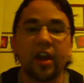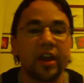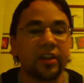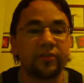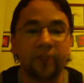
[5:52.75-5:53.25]

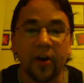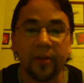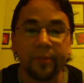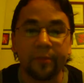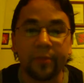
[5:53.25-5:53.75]
It's
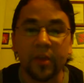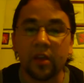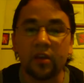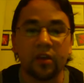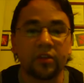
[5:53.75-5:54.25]
fun
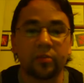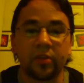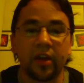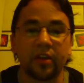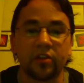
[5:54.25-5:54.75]
to
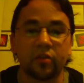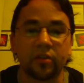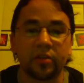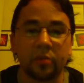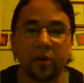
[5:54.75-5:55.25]
play in
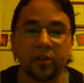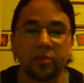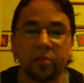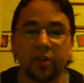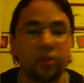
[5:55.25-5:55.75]
short spurts,
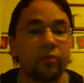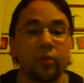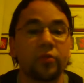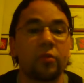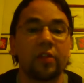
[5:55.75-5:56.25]
but the
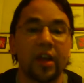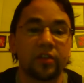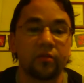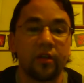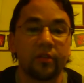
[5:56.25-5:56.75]
thrills won't
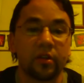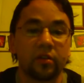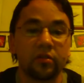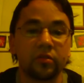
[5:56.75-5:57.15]
last forever.